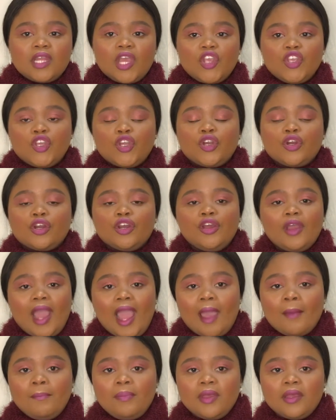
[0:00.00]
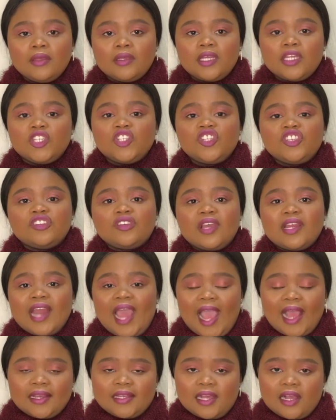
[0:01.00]
you grow up into an
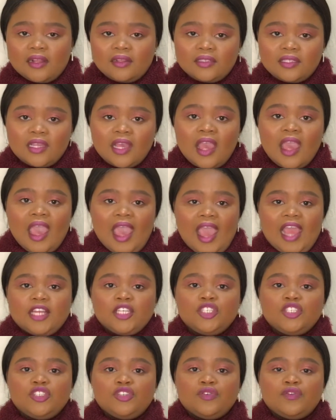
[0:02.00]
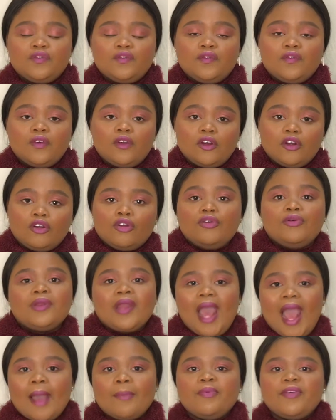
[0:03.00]
adult and you've grown
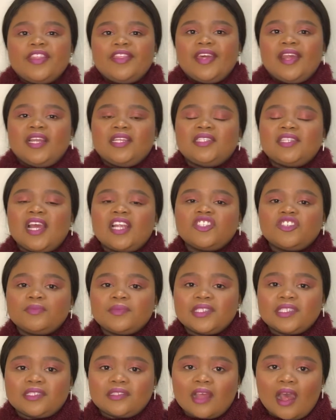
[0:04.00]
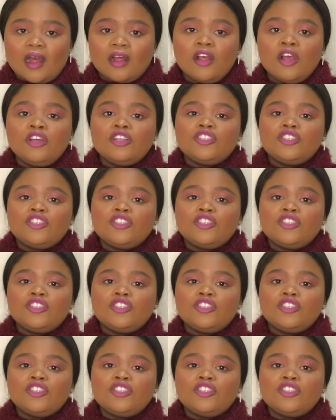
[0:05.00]
up with that attachment style,